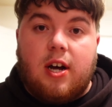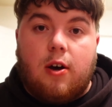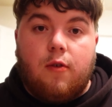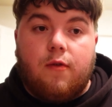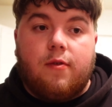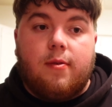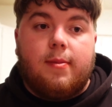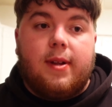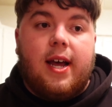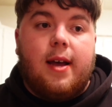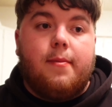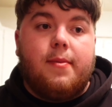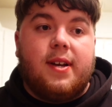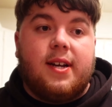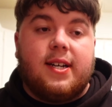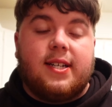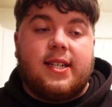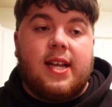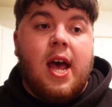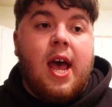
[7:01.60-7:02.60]
out from that
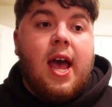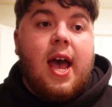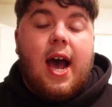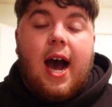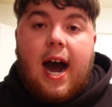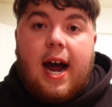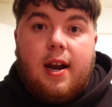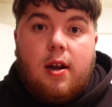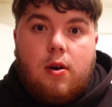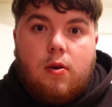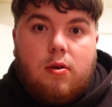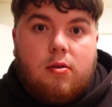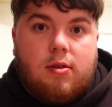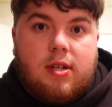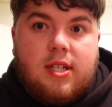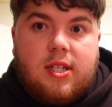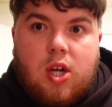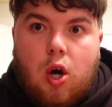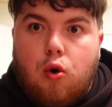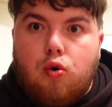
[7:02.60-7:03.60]
because I didn't know if
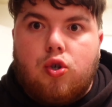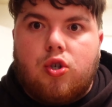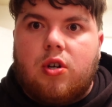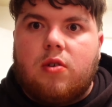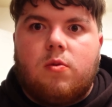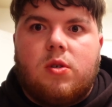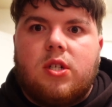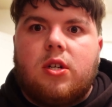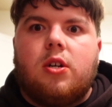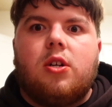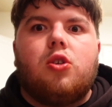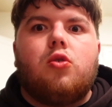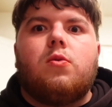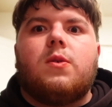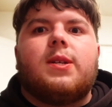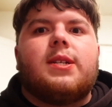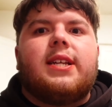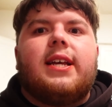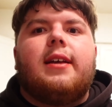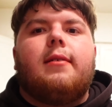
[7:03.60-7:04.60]
this tow truck was gonna do
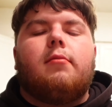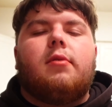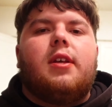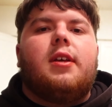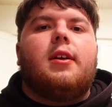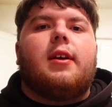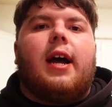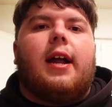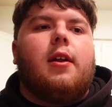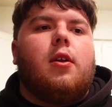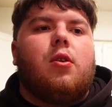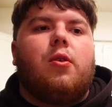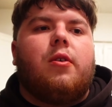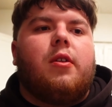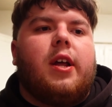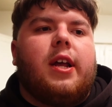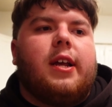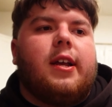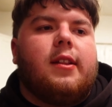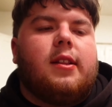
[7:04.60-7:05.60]
the same thing. I didn't know
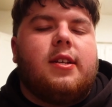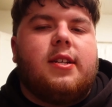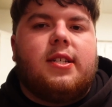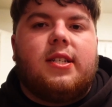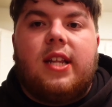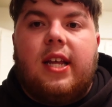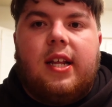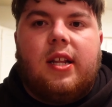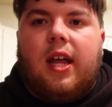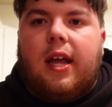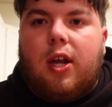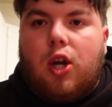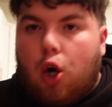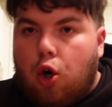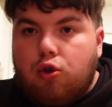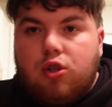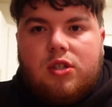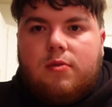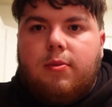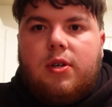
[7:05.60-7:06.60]
like if this thing like
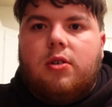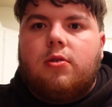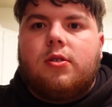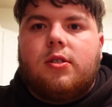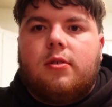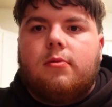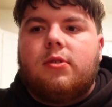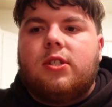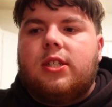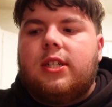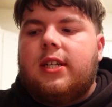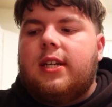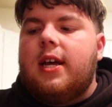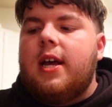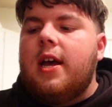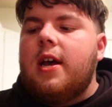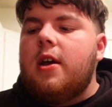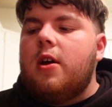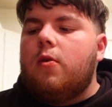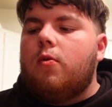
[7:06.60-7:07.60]
cursed me or some shit
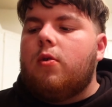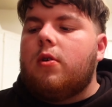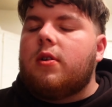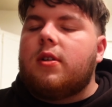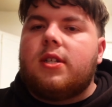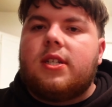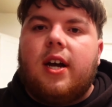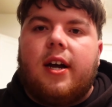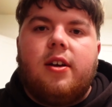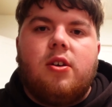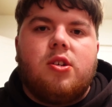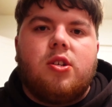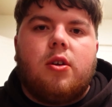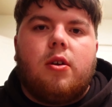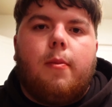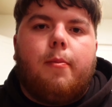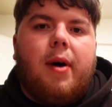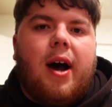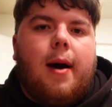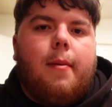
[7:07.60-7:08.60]
where the tire's
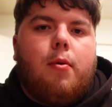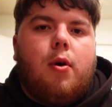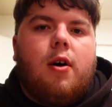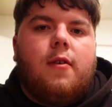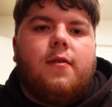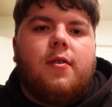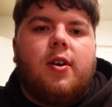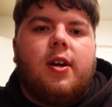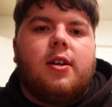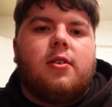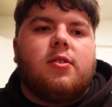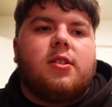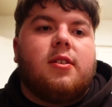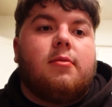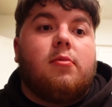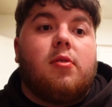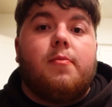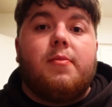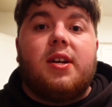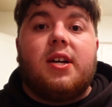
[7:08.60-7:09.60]
gonna pop off again or
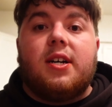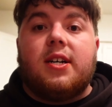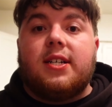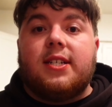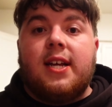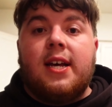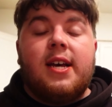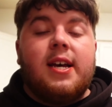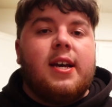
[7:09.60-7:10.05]
something because